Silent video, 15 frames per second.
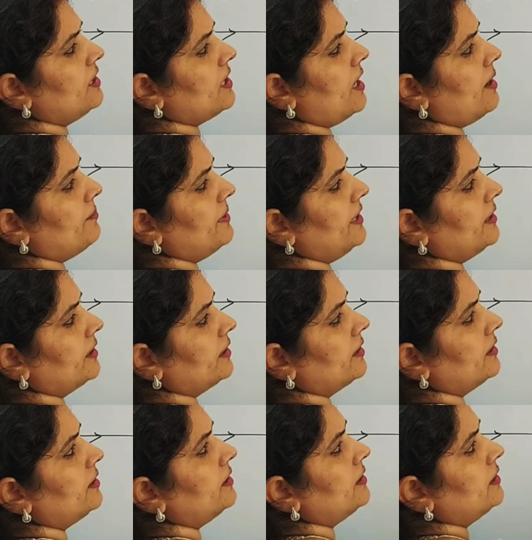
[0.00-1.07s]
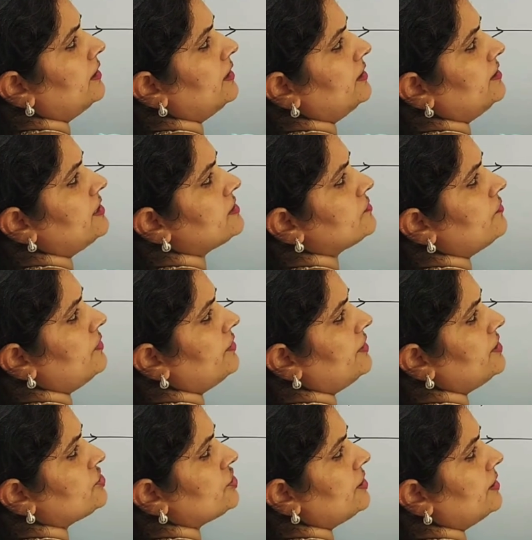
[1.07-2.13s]
B will come here, this will
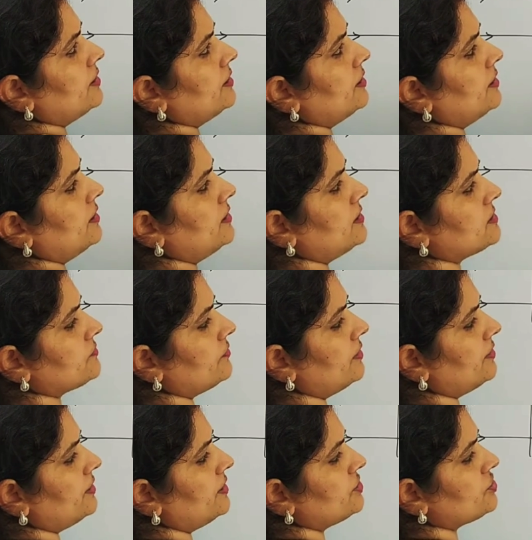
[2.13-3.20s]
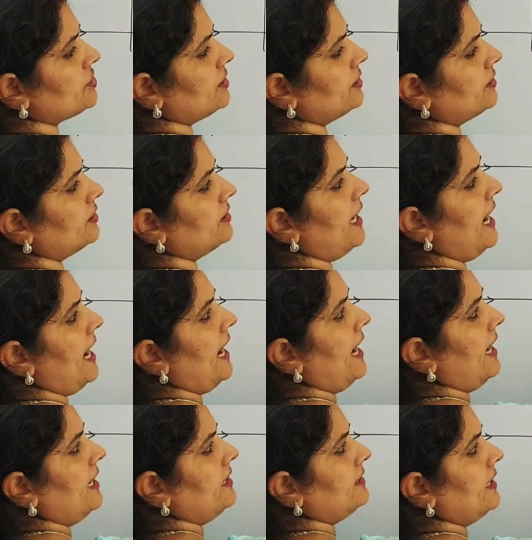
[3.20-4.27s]
reach here, this will reach here,
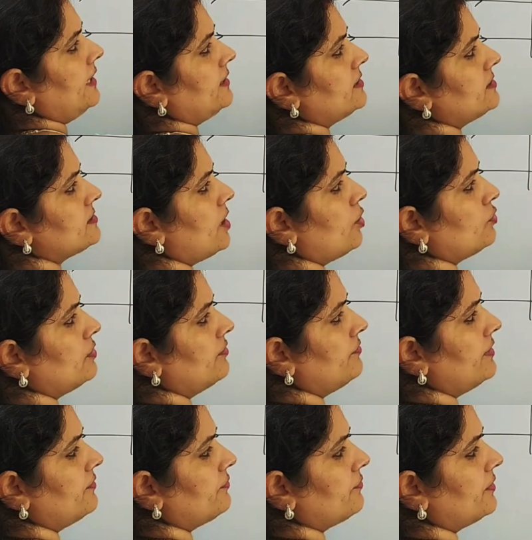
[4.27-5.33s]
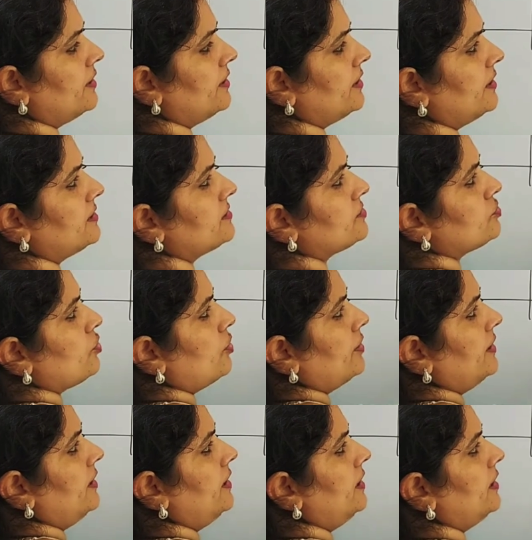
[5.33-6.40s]
and that is how the wavefront is.
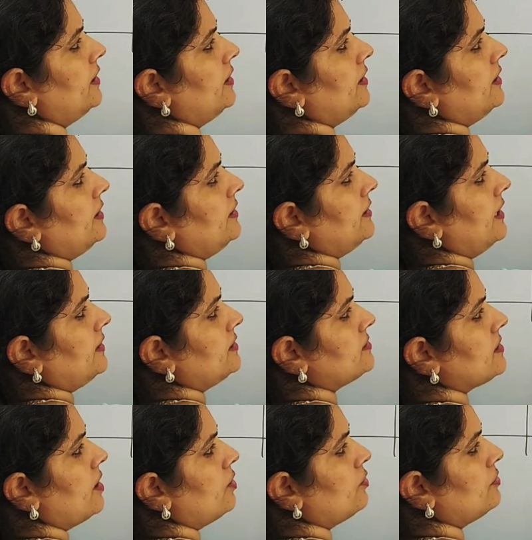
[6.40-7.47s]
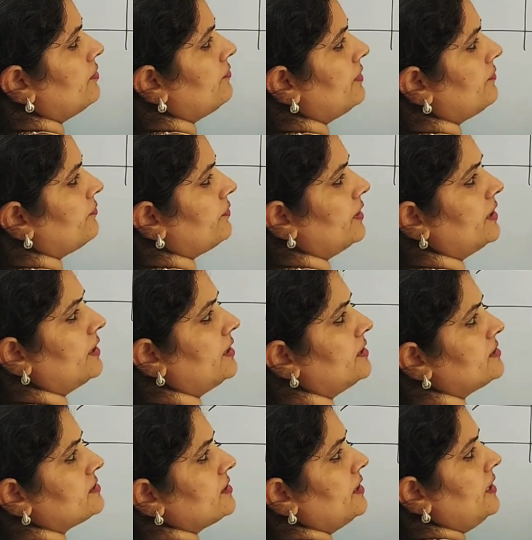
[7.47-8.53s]
Sorry, that is how the wavefront
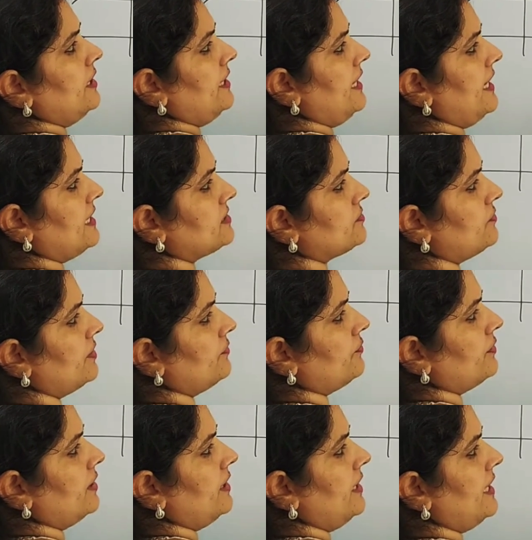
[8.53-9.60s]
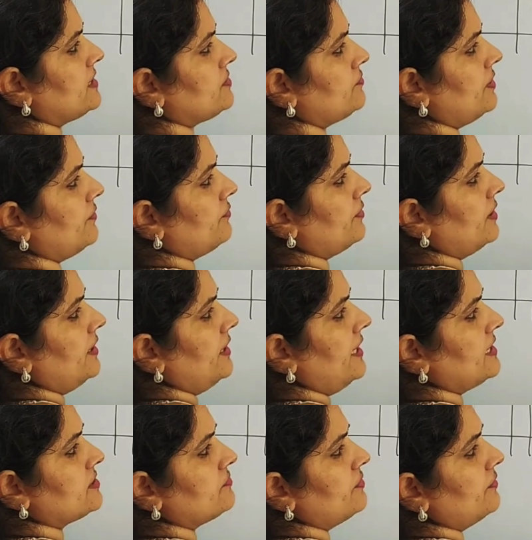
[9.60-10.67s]
is. Next wavefront, next wavefront,
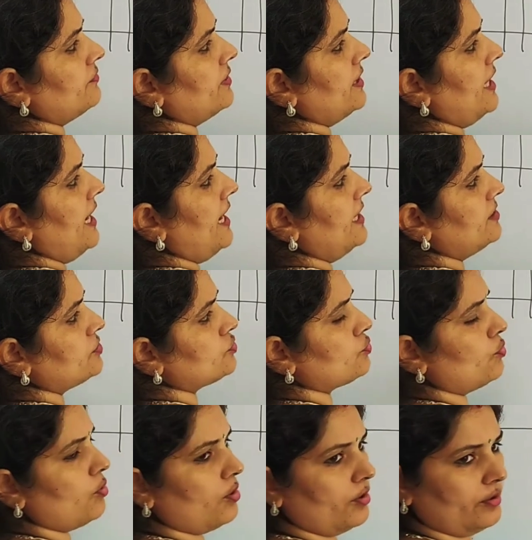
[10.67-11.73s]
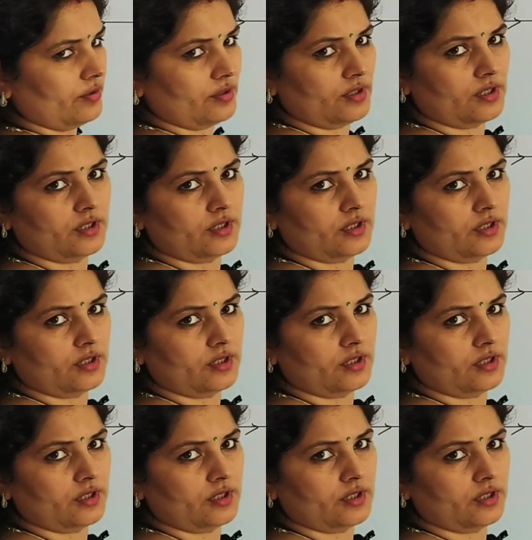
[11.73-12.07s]
next wavefront, and so on.